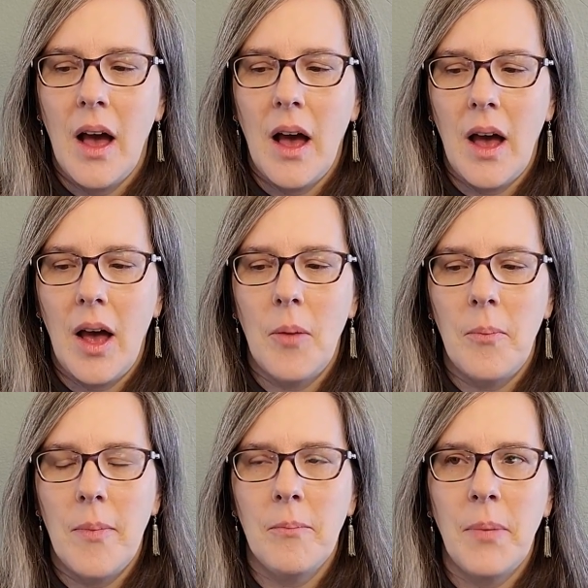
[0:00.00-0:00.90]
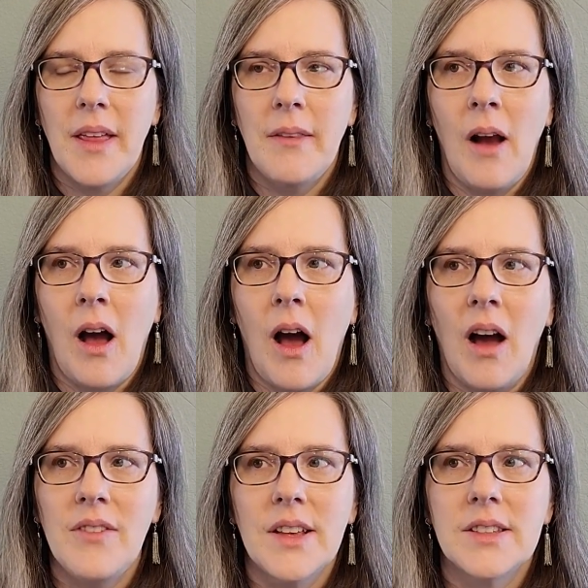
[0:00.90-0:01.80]
But
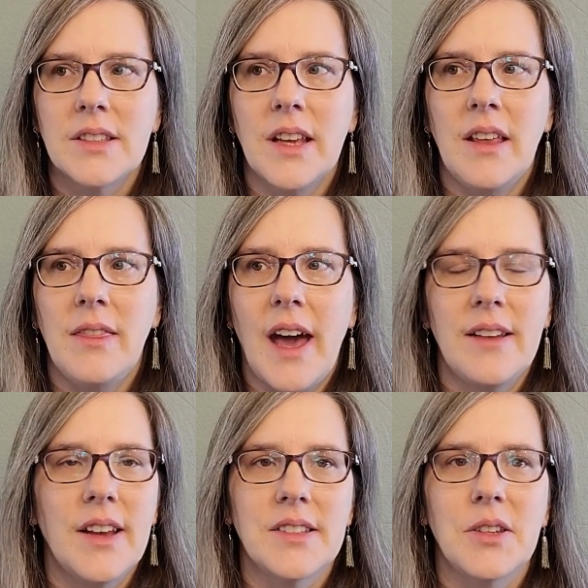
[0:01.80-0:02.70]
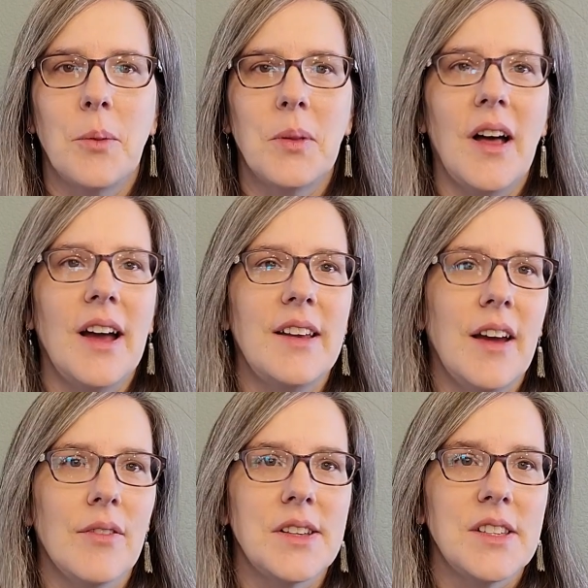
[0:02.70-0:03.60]
obviously, that doesn't apply to
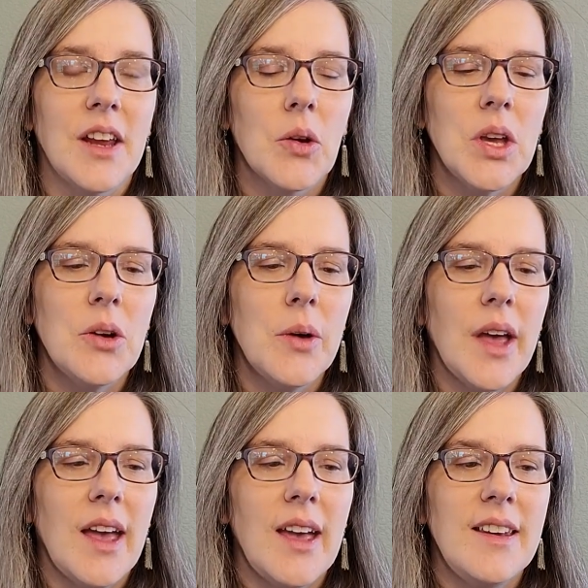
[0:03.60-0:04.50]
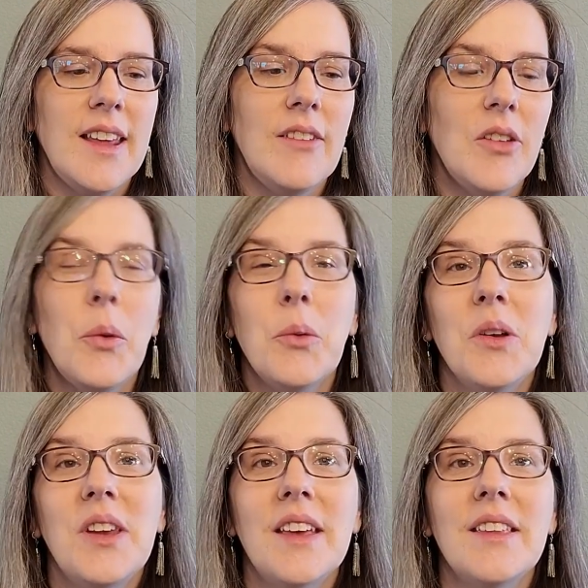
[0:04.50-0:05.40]
every scenario, and even when we're
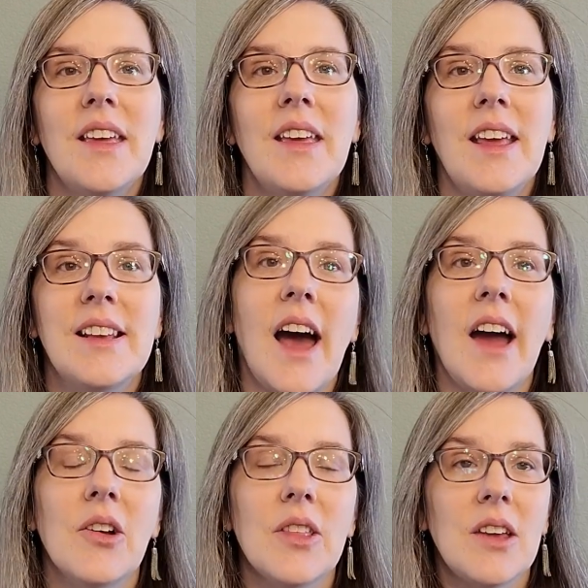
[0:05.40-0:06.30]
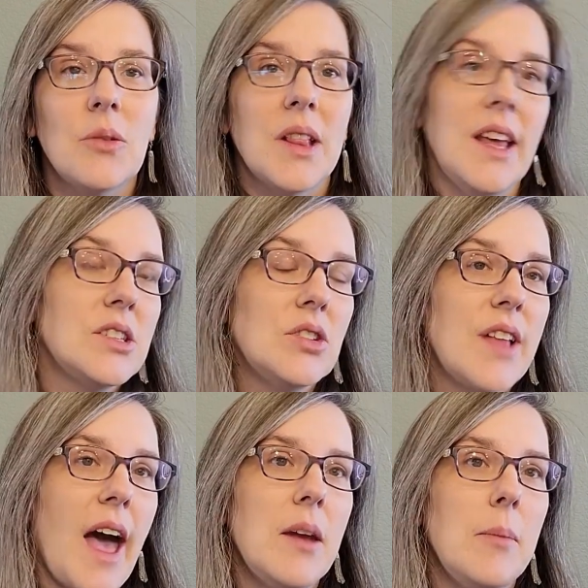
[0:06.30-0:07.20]
dealing entirely in relational
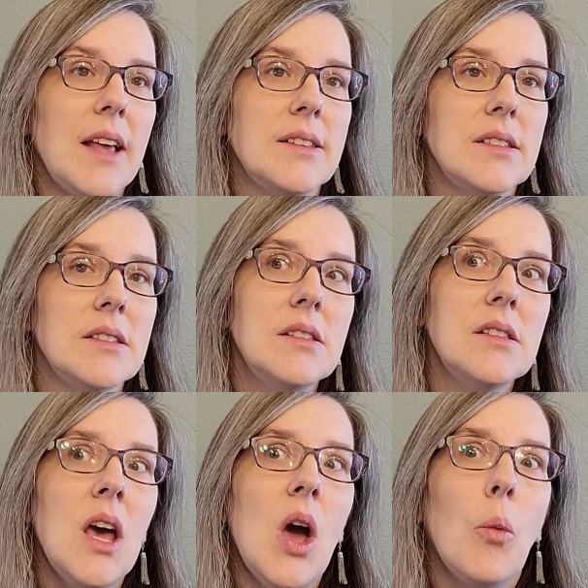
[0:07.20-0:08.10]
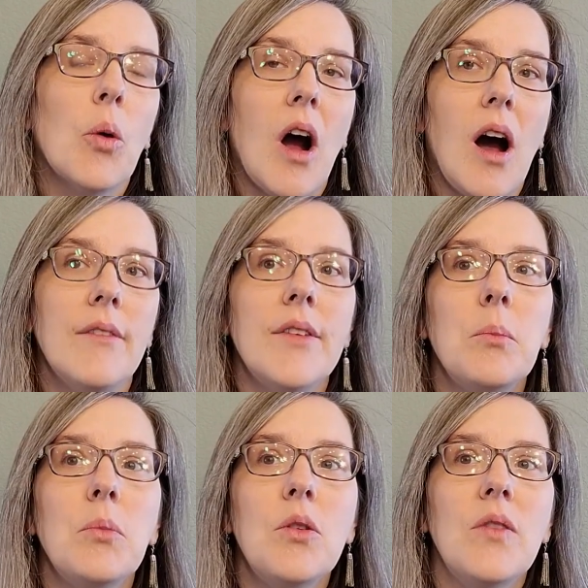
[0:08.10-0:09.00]
databases, we're
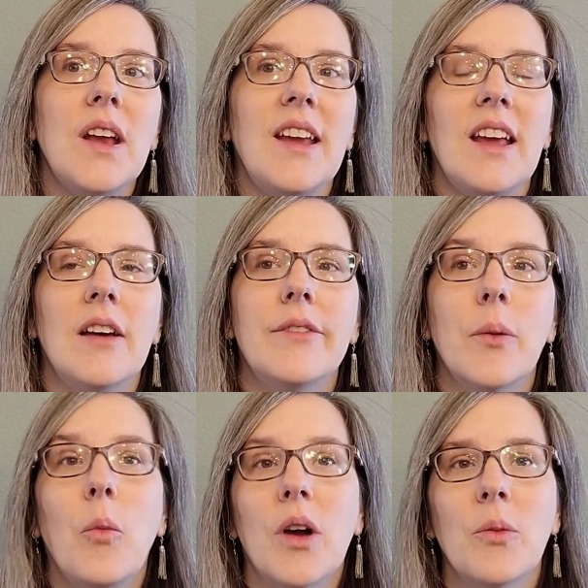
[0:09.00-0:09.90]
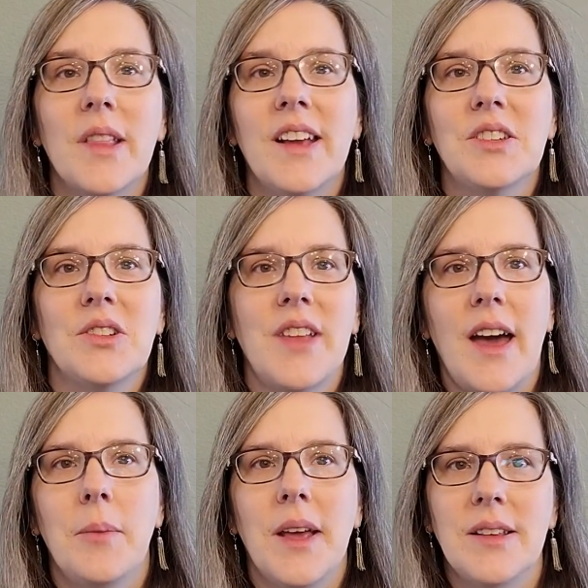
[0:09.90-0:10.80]
often moving data from one relational
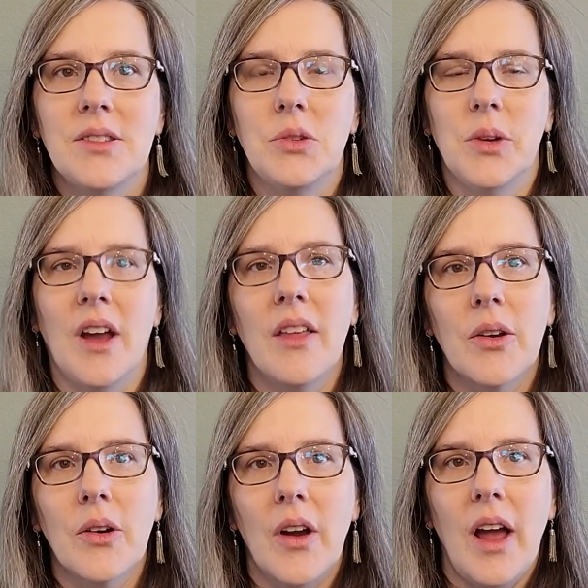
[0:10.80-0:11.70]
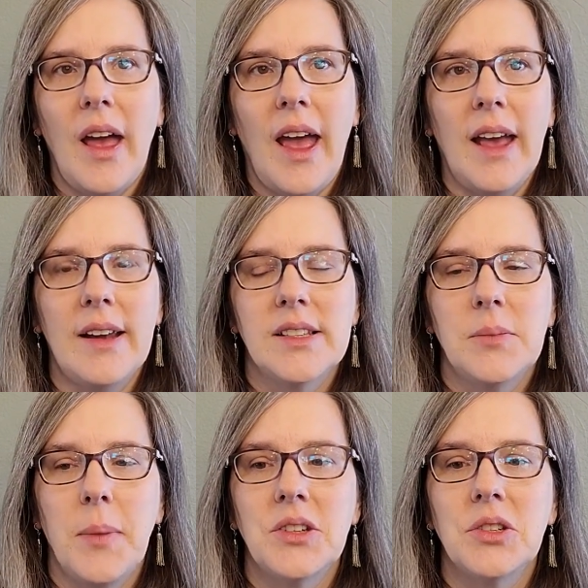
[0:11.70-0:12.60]
database to another, and
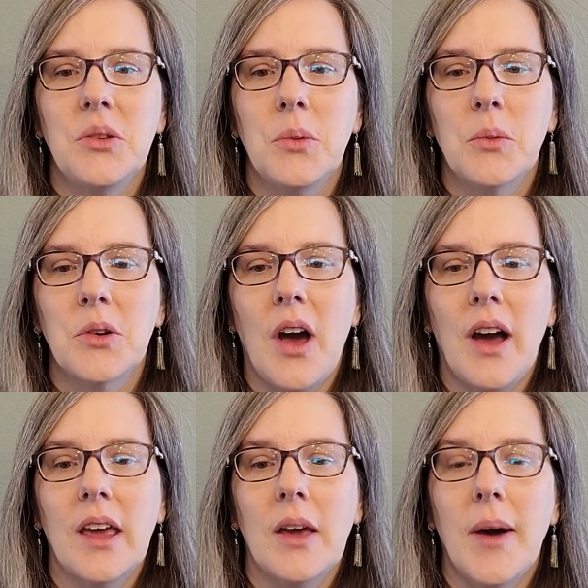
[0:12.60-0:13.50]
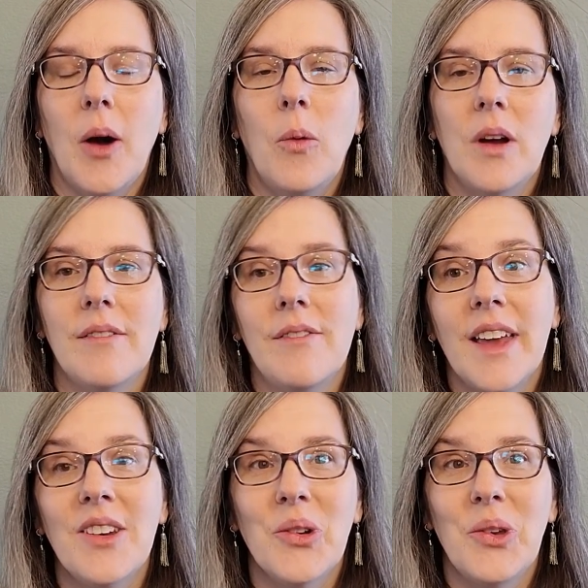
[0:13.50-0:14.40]
especially when we're talking about one
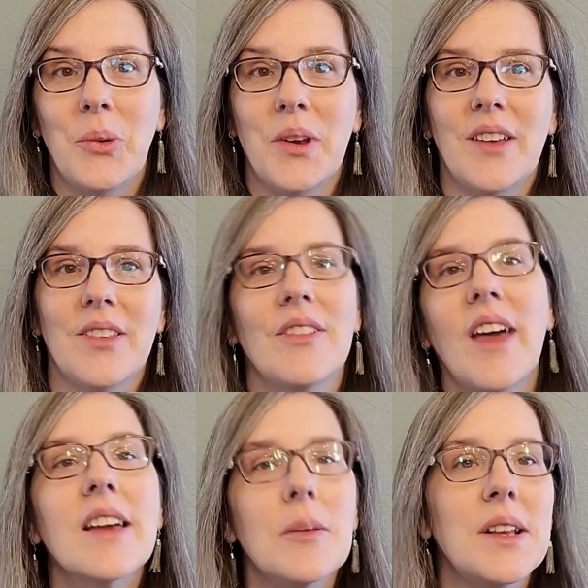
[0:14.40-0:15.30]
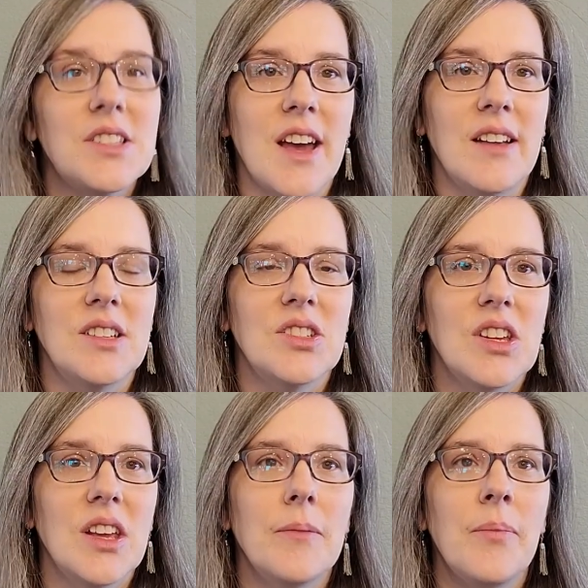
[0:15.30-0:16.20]
vendor to another, that can be
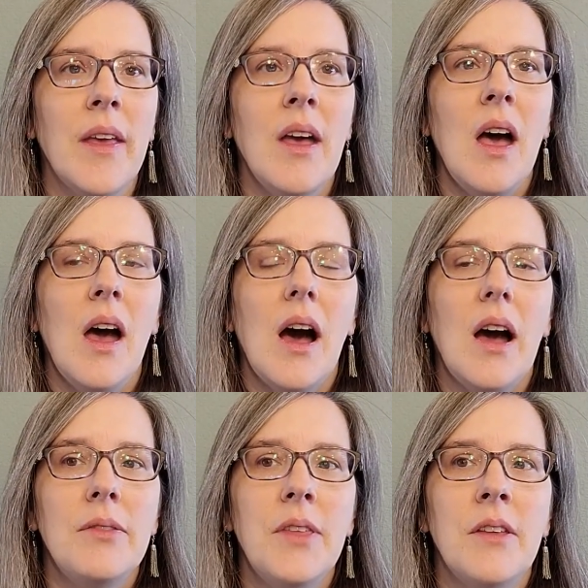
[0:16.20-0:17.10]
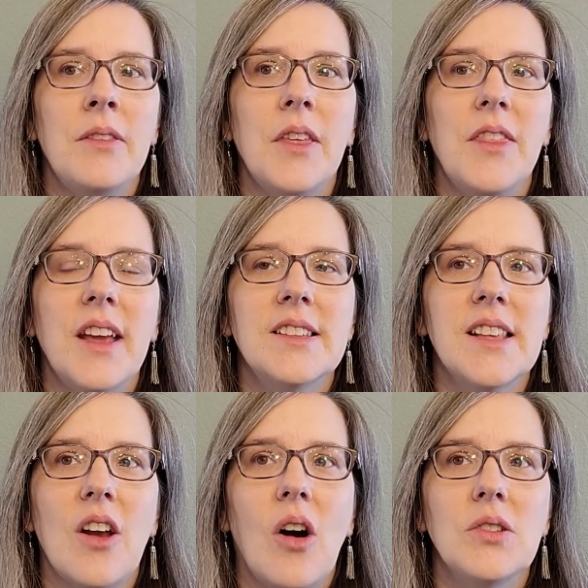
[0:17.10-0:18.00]
challenging. The things
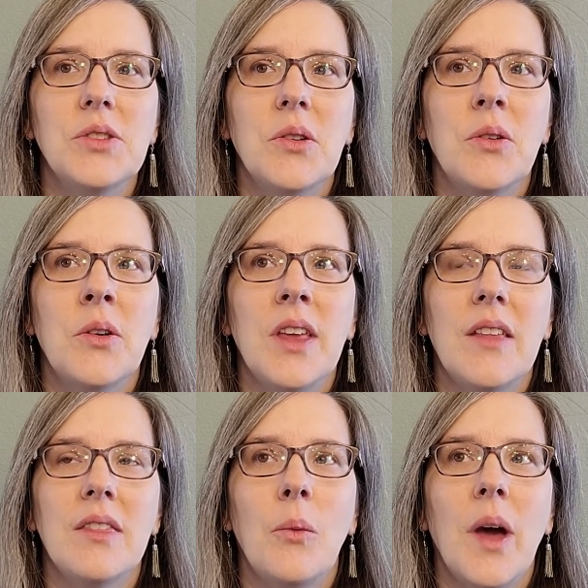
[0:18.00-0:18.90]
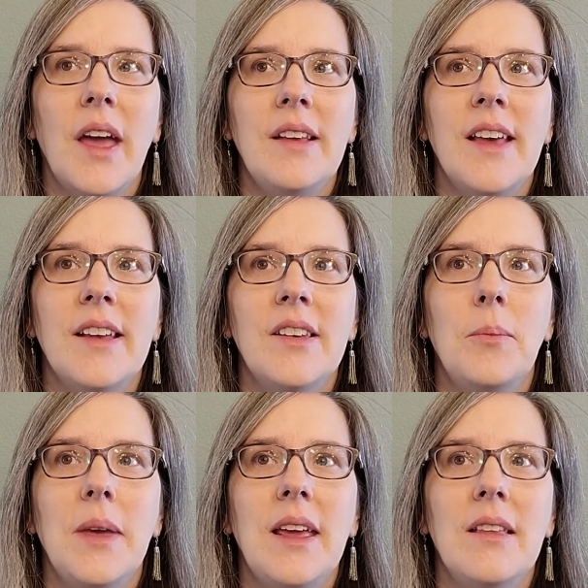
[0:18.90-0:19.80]
that also get in the way tend to
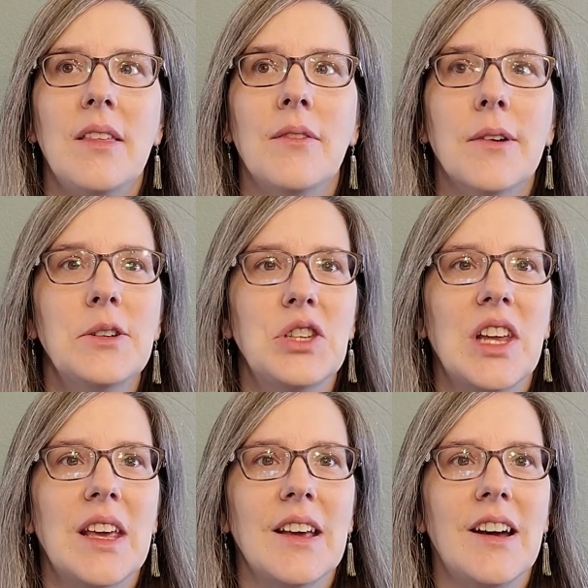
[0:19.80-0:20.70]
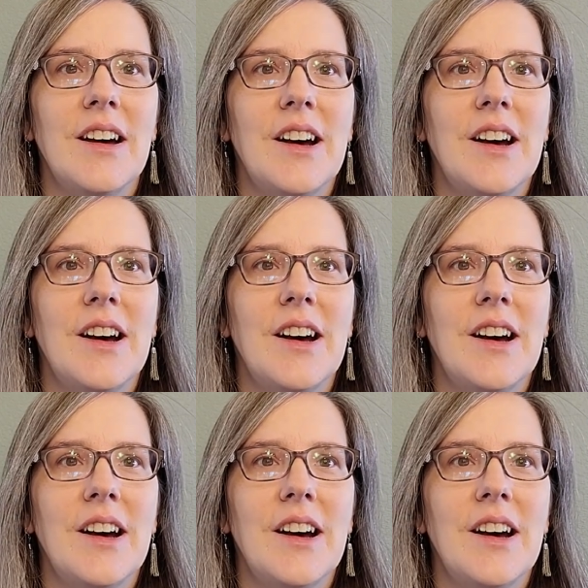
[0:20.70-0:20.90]
be the versioning.